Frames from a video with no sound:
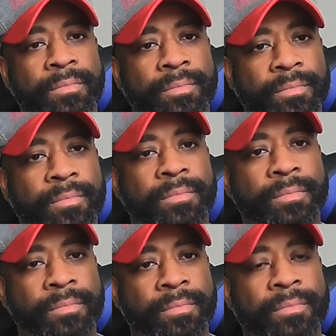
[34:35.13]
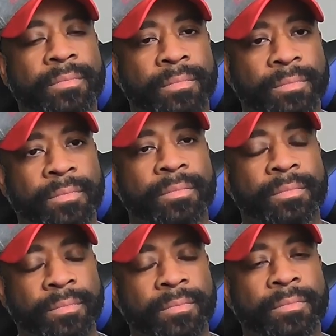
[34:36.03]

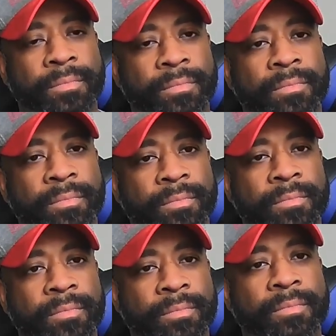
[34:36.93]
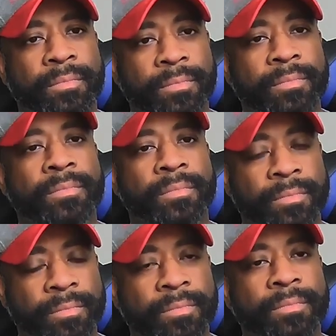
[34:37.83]

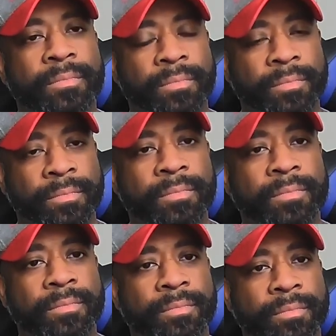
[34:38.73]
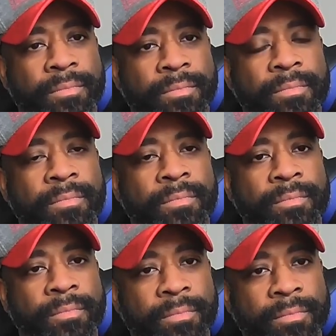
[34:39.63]

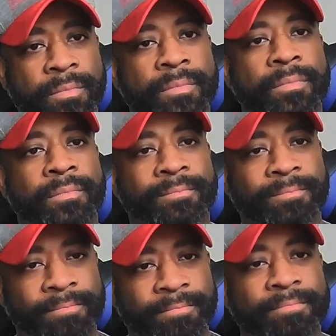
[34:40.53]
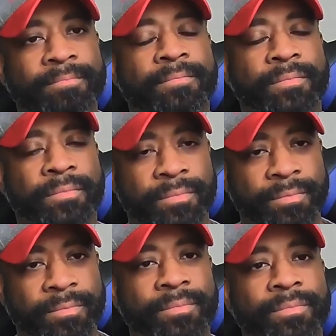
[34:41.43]

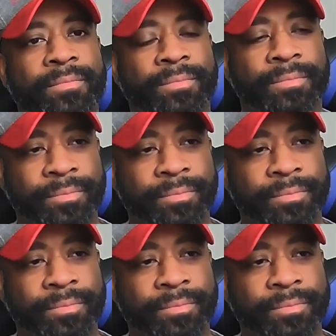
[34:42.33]
(silent)